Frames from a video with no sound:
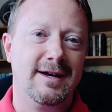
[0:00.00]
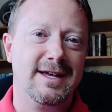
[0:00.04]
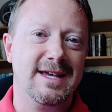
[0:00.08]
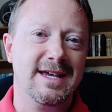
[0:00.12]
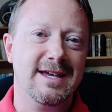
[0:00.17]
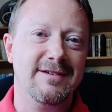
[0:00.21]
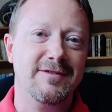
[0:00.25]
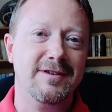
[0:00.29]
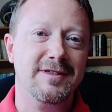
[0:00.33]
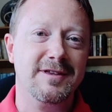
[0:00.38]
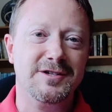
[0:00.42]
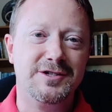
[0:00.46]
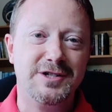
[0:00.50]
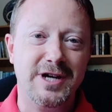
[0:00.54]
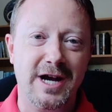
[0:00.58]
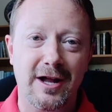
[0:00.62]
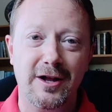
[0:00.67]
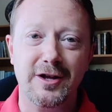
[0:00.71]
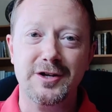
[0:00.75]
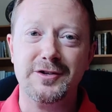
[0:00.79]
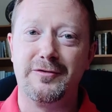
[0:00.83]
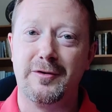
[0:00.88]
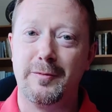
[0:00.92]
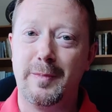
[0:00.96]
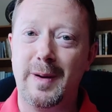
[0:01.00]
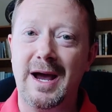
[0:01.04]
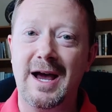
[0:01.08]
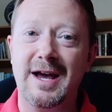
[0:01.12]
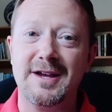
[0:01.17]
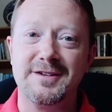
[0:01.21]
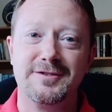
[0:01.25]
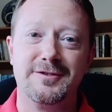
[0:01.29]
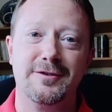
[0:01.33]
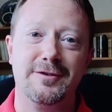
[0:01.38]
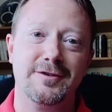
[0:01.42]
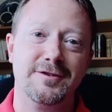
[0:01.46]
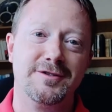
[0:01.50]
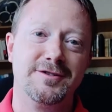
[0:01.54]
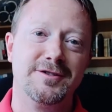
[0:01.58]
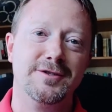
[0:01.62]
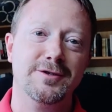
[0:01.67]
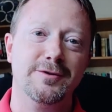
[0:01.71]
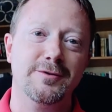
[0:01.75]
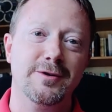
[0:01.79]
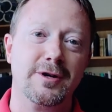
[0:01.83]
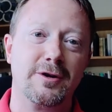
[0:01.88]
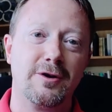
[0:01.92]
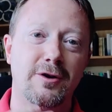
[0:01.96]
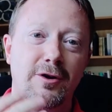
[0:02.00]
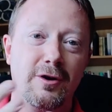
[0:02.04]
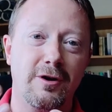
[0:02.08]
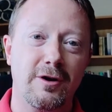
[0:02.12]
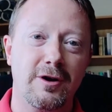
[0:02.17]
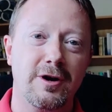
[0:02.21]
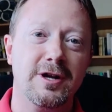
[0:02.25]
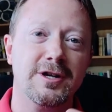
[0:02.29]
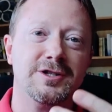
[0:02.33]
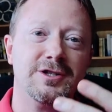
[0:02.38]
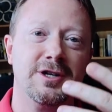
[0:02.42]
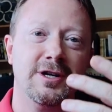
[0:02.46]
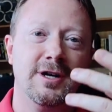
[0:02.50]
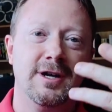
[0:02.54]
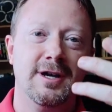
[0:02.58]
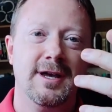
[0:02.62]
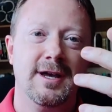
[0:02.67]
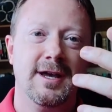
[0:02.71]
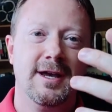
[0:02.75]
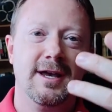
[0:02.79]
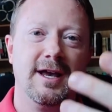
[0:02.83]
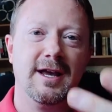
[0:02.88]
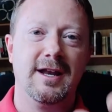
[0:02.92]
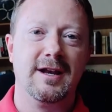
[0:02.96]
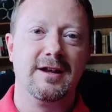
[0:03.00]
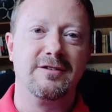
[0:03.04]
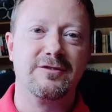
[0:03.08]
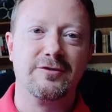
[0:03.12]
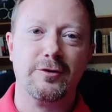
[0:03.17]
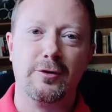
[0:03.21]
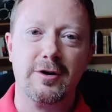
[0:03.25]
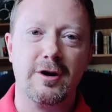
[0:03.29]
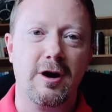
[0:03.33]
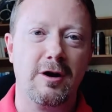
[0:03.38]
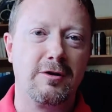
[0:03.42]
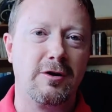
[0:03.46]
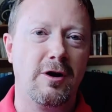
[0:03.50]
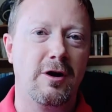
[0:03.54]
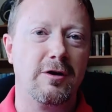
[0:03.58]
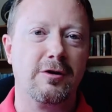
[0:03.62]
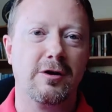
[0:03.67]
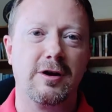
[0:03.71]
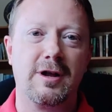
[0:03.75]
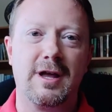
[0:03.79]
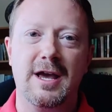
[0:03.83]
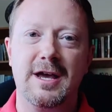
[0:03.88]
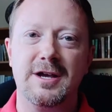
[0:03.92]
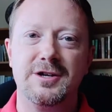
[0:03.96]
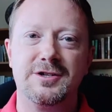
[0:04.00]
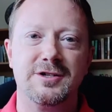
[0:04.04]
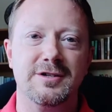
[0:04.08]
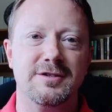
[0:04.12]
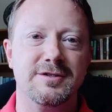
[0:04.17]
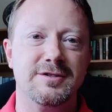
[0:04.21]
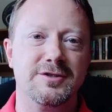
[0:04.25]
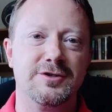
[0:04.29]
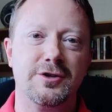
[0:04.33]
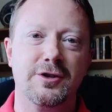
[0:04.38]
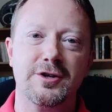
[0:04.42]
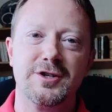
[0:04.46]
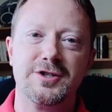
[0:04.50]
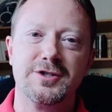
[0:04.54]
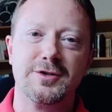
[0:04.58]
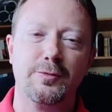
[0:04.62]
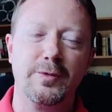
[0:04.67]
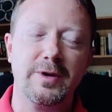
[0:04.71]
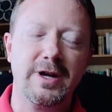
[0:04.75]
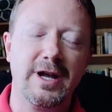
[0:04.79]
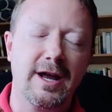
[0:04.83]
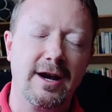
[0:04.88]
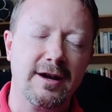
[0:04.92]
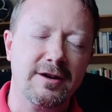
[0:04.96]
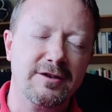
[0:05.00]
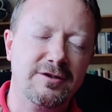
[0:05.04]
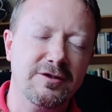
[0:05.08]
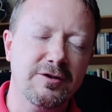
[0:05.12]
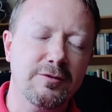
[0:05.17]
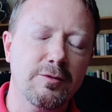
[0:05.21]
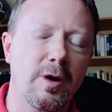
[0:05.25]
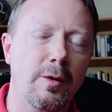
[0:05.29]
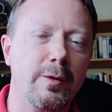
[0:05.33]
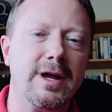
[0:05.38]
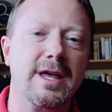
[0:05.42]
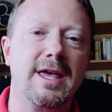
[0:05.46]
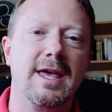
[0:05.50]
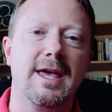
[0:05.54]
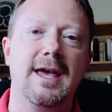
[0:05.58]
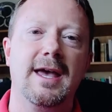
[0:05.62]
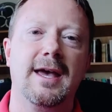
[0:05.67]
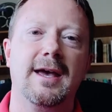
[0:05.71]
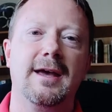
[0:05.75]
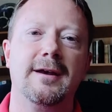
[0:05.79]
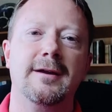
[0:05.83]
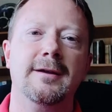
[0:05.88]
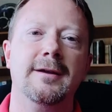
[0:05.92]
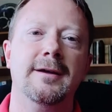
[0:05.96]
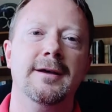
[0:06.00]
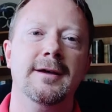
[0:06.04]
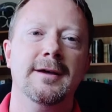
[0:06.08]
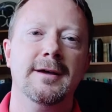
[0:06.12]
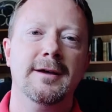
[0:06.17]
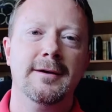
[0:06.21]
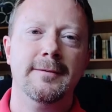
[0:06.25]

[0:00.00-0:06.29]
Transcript: even the challenge for pastors to encourage and exhort our congregations, church, we got to do what we can